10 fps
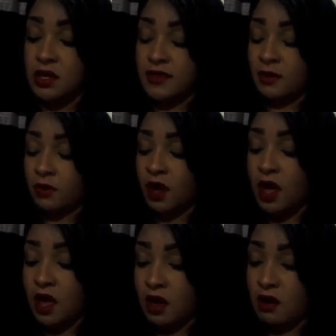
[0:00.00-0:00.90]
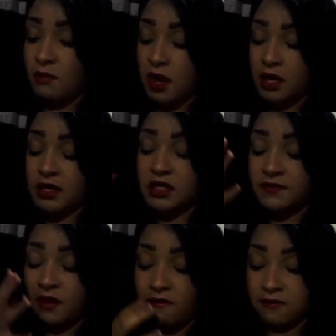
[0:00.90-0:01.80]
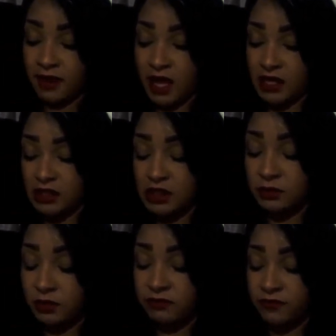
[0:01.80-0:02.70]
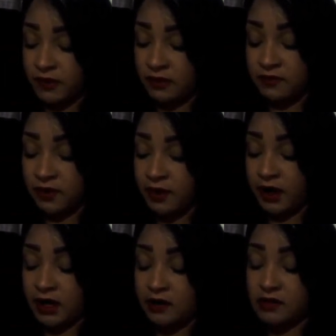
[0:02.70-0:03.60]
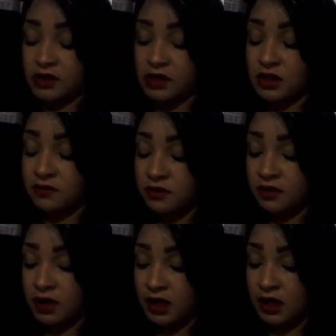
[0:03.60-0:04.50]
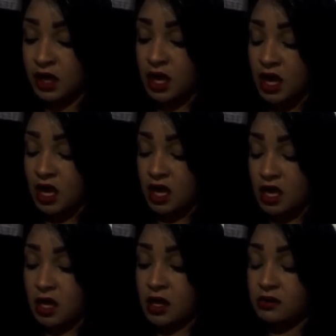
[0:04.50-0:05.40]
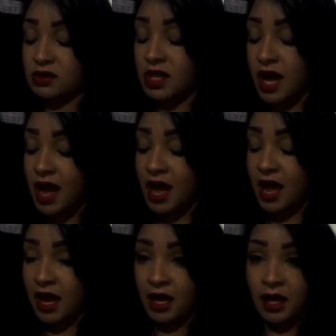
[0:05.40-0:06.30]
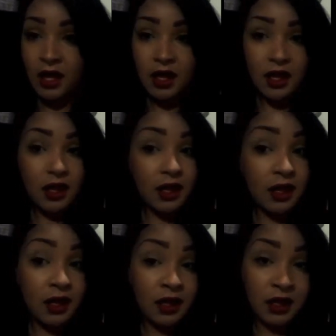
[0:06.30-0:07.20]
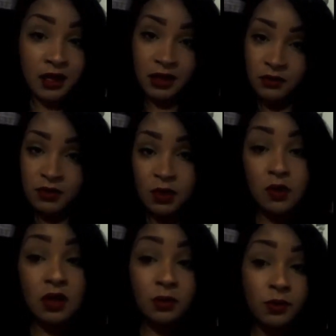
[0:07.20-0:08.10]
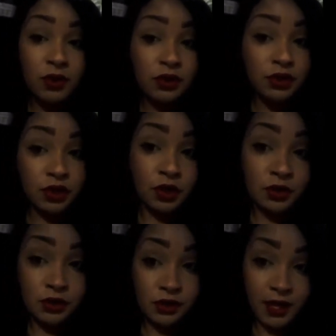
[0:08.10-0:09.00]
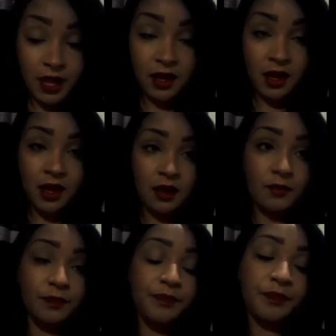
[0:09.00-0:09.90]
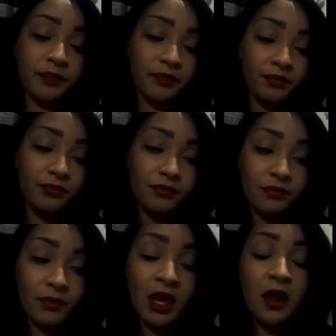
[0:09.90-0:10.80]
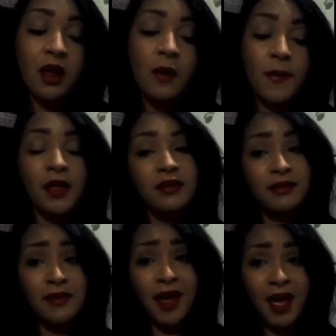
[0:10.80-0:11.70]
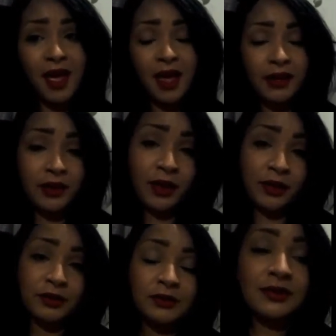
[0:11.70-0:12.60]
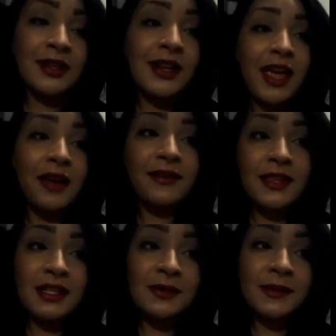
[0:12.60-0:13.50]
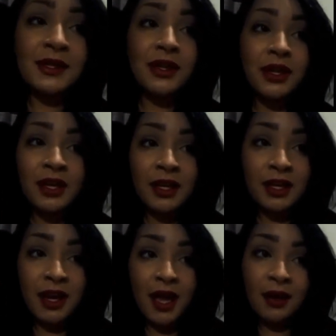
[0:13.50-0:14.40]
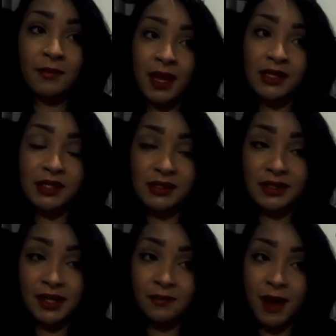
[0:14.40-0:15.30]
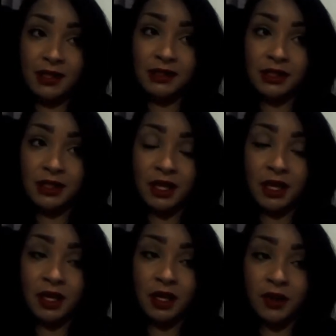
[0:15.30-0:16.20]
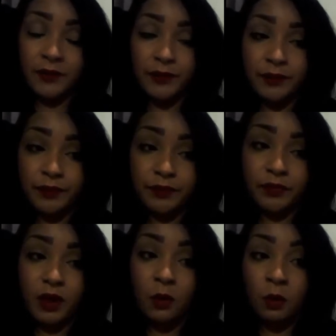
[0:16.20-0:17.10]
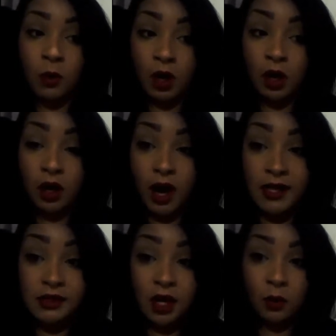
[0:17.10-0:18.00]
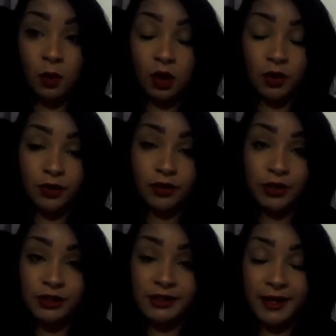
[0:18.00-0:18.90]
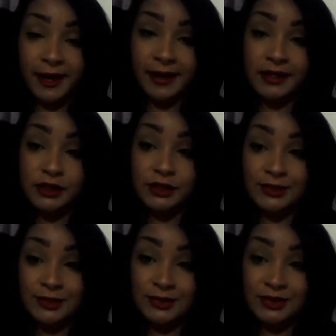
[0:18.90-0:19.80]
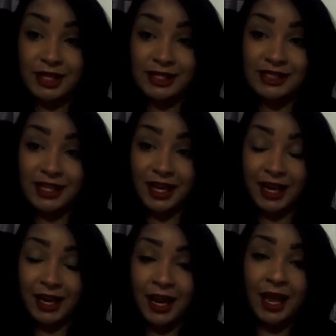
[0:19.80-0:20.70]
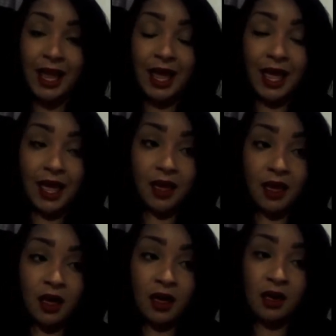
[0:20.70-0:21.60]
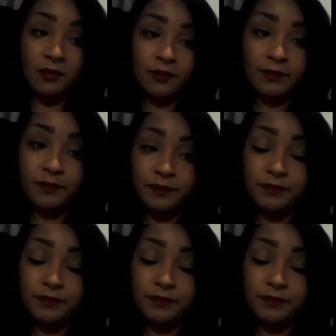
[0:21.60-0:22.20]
that would come and I just felt flushed with fever and I was shivering and I was hot and it was horrible so don't do that um but other than that, you know, everything's been good. I'm anxious to get back to um, work. I start work on Thursday and it's Tuesday today. Um,